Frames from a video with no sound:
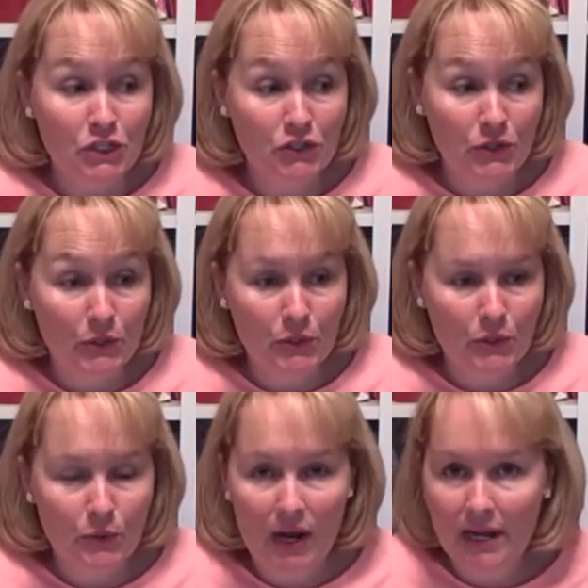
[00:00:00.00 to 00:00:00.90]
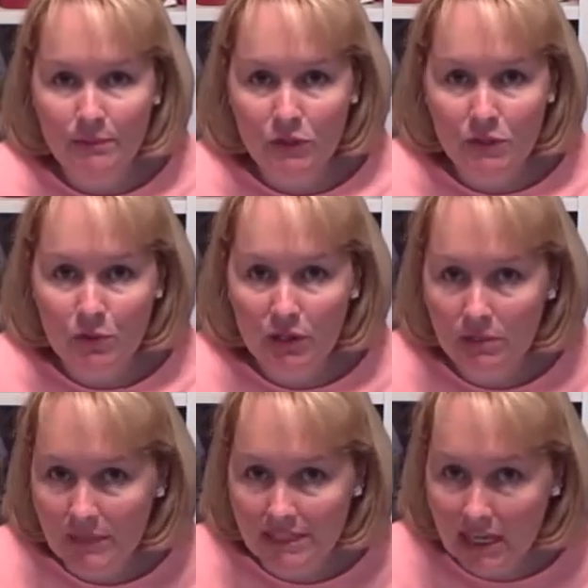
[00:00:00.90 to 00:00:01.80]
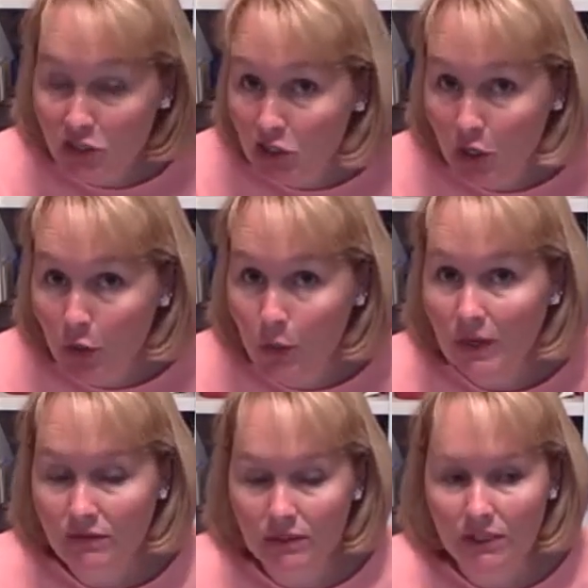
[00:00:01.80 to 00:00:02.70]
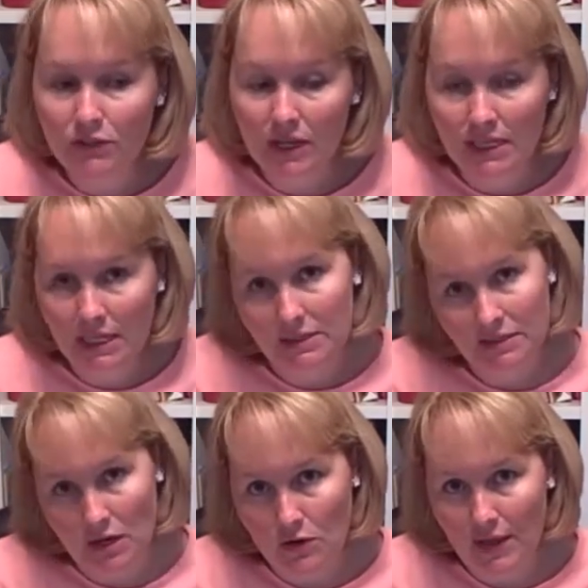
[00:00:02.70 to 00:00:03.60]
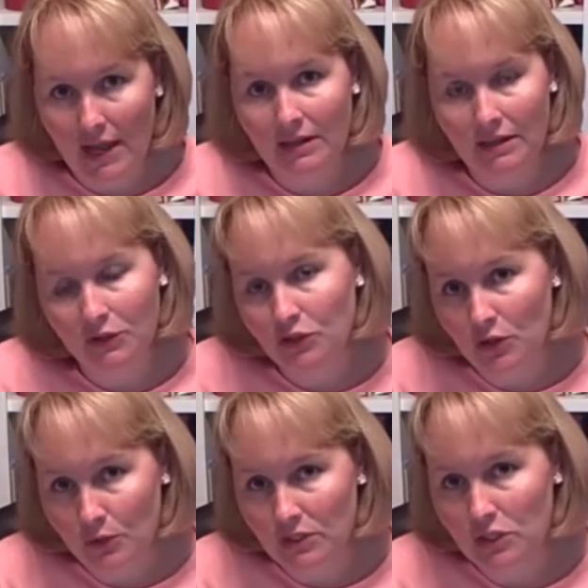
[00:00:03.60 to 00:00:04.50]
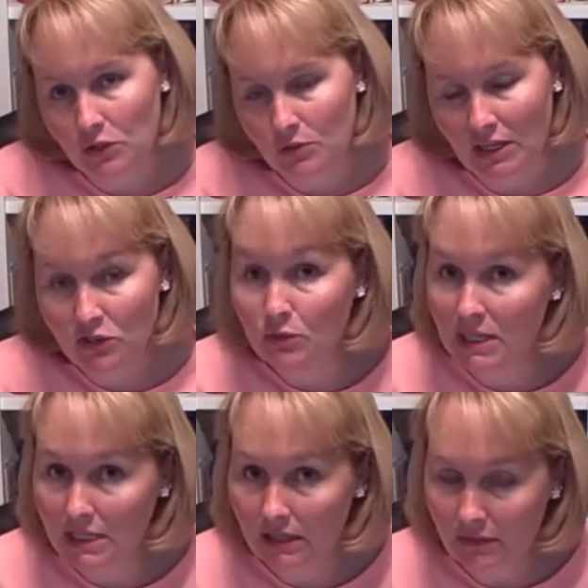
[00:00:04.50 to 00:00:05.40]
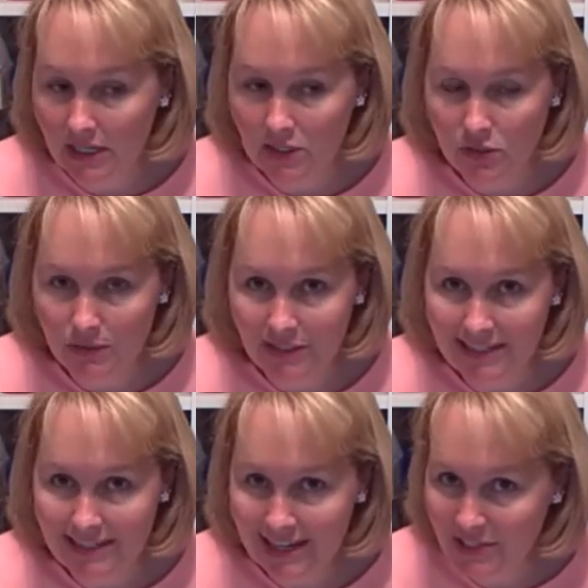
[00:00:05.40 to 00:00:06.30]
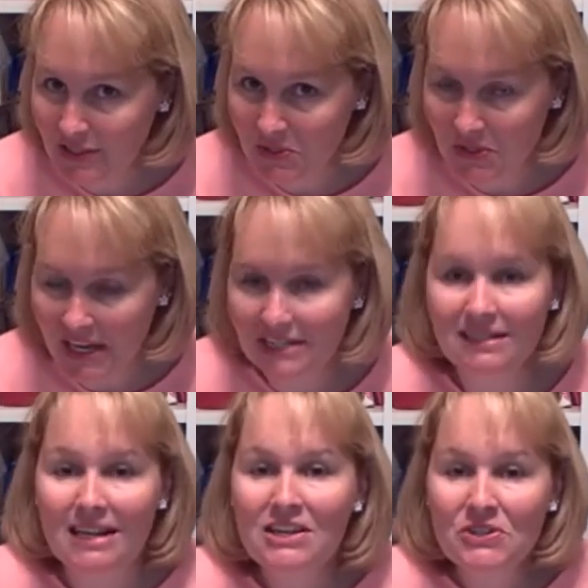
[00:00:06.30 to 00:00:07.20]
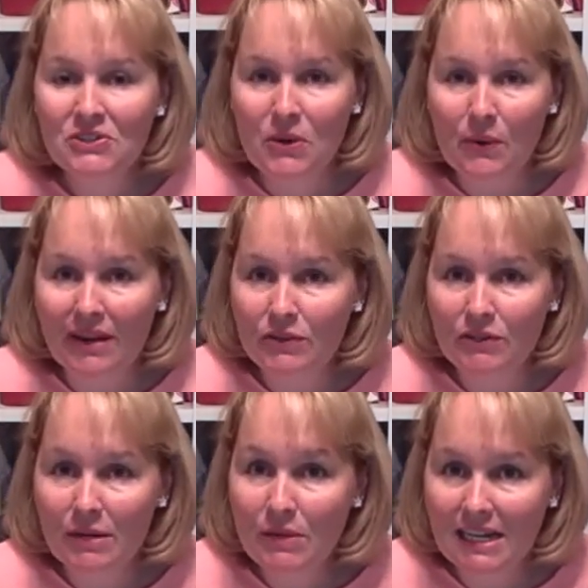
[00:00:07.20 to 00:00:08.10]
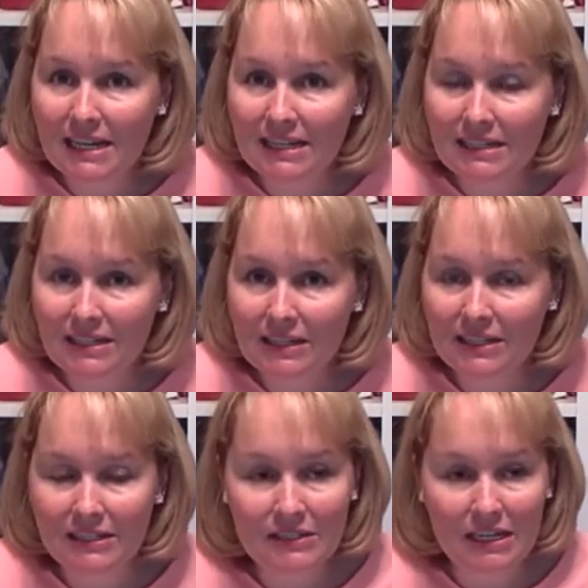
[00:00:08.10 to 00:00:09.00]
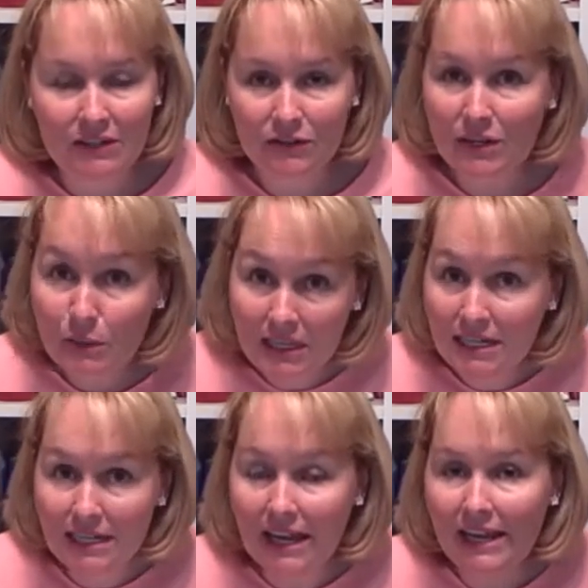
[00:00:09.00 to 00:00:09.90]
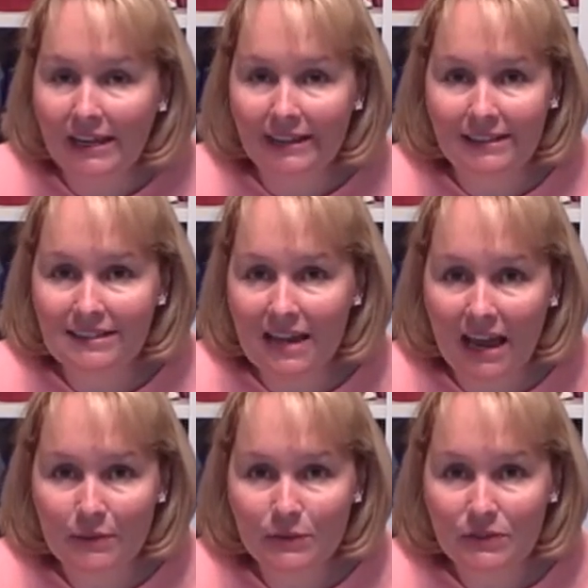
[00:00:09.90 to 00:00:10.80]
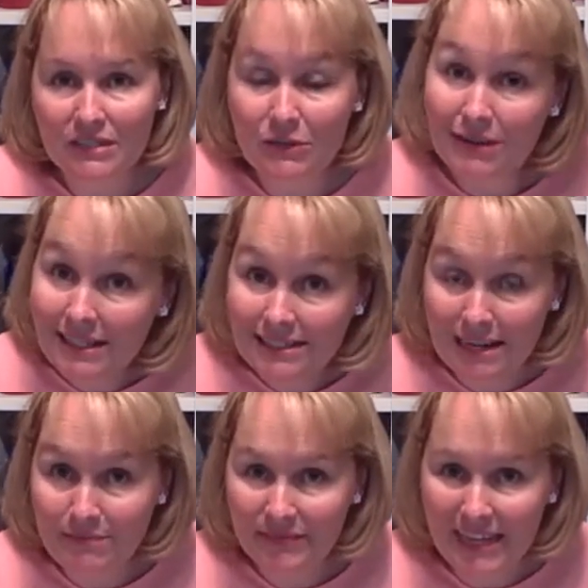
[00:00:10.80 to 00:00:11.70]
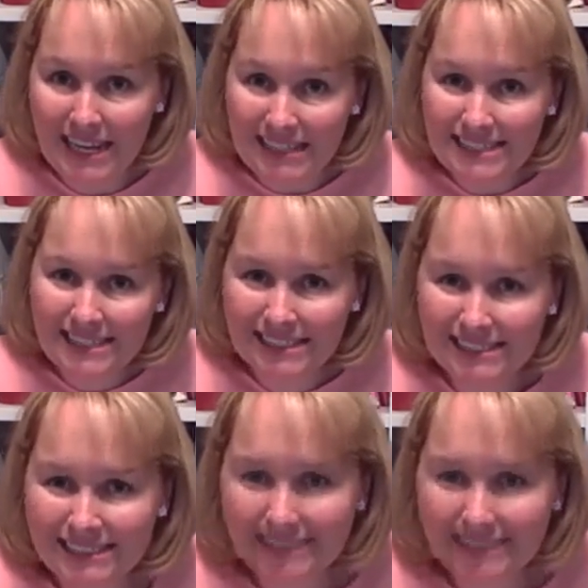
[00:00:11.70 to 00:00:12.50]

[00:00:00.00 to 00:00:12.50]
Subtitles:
So I'm going to pull out my sashiko and really try to get a start on that, and I'll show it to you next week if I do indeed get to do that. So have a great weekend and a great week, and I will see you next time. Thanks.